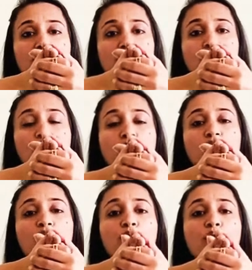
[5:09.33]
the option
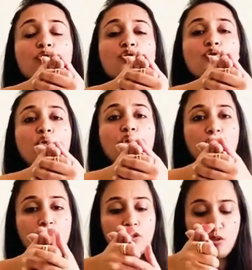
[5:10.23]
I'm going to show on the
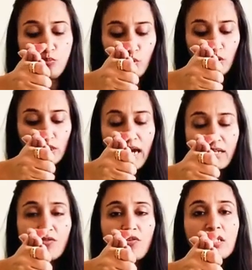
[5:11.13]
sit bones,
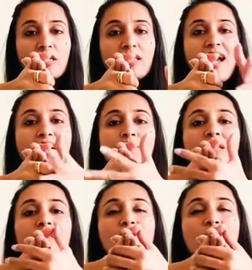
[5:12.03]
activating the abs a
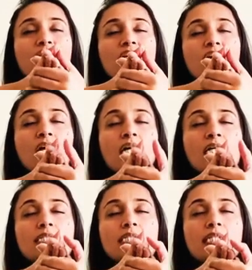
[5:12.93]
little bit.
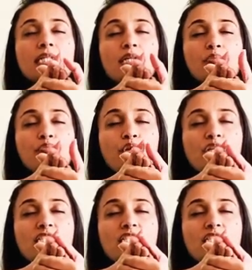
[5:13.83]
Deep breaths